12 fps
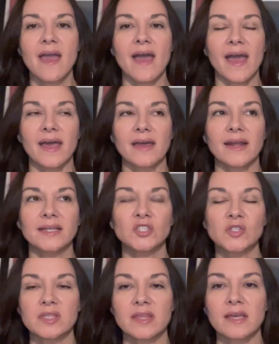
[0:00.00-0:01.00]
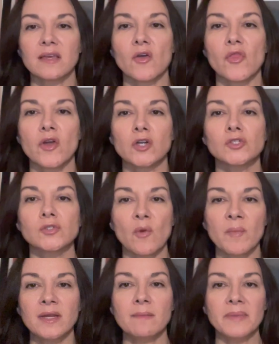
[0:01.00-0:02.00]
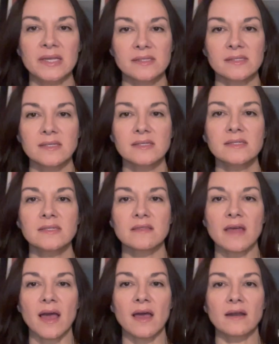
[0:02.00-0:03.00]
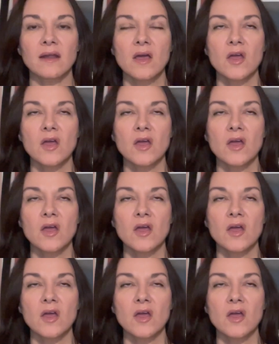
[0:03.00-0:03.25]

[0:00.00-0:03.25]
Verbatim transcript: And I just think there are so many pieces that